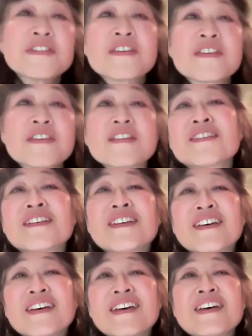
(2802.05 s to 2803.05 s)
physics.
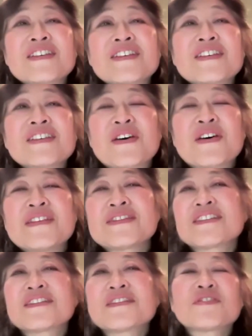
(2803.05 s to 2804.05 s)
So I always
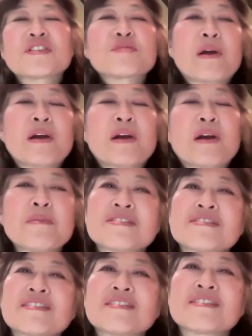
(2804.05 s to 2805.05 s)
think of
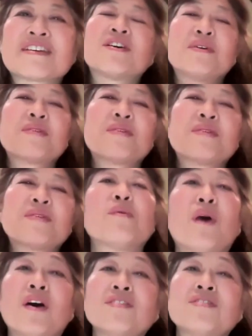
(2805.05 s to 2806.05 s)
experiments as like you go in when
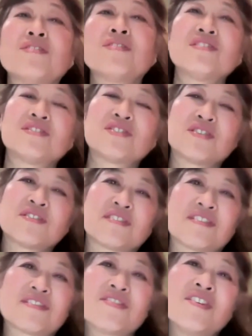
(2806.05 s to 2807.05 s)
you want to, you
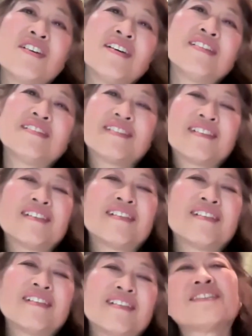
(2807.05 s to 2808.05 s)
turn things on, you
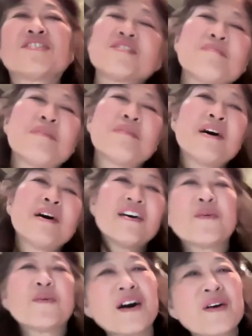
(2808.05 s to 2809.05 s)
turn them
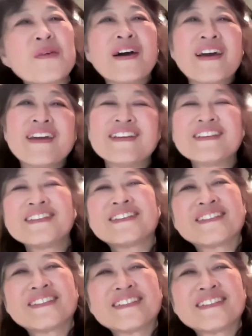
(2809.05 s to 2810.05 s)
off, you walk
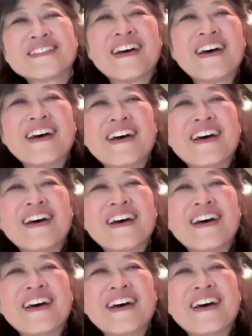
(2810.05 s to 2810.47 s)
away, you